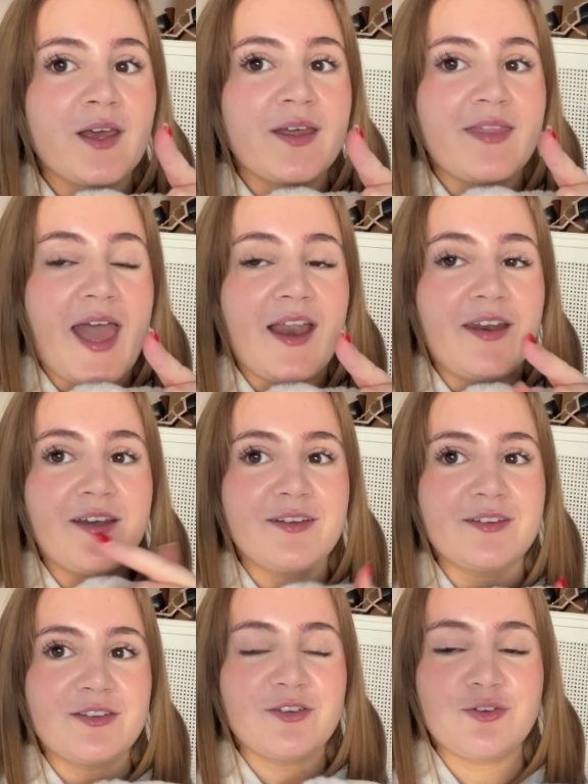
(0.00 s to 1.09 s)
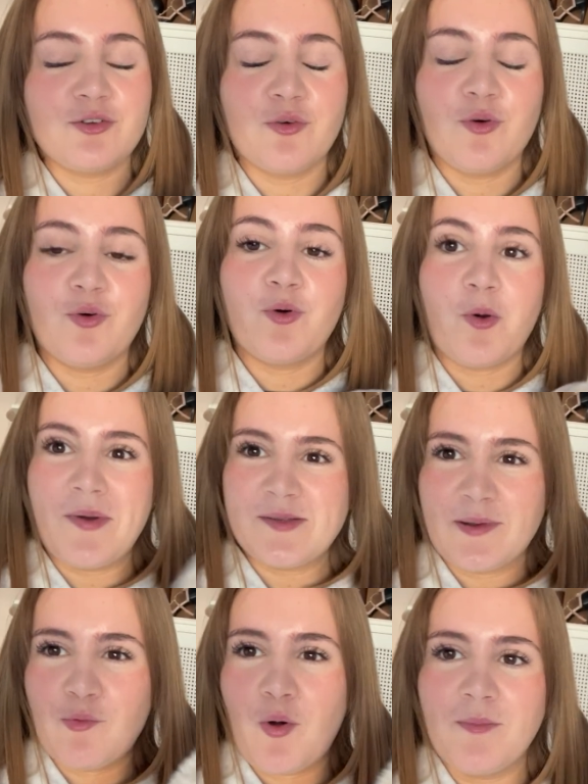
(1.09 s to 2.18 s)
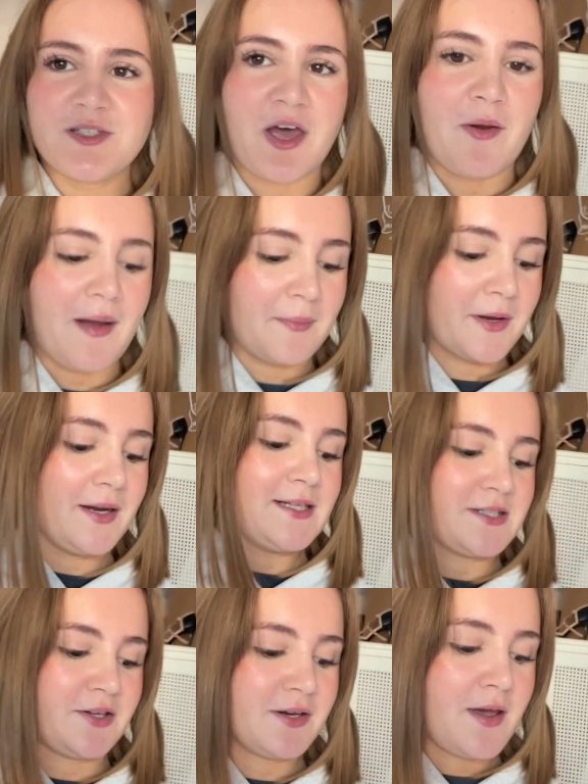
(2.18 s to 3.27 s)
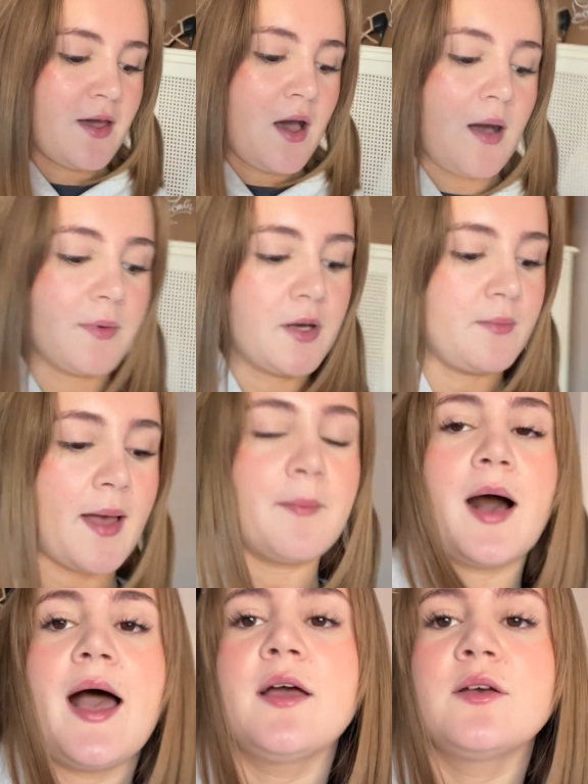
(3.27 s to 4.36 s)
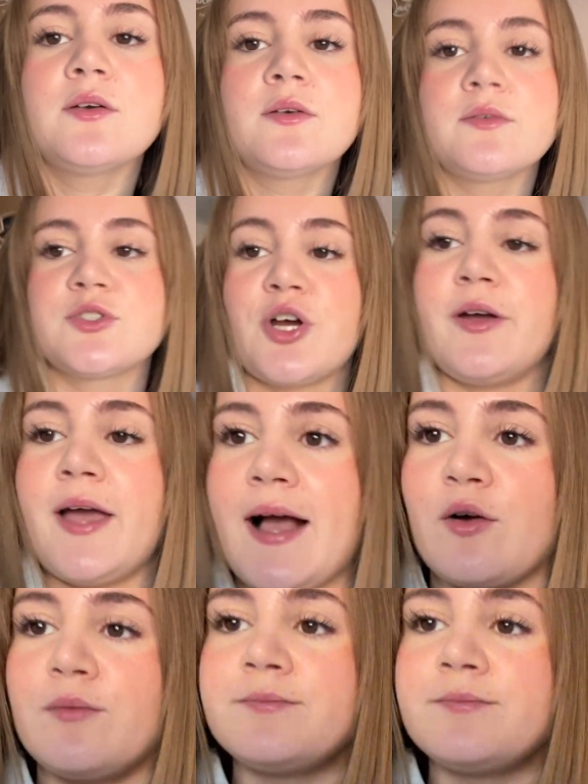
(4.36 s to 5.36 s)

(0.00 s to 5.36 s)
then you'll always be warm. So I'm gonna listen. I'm gonna wear my, I'm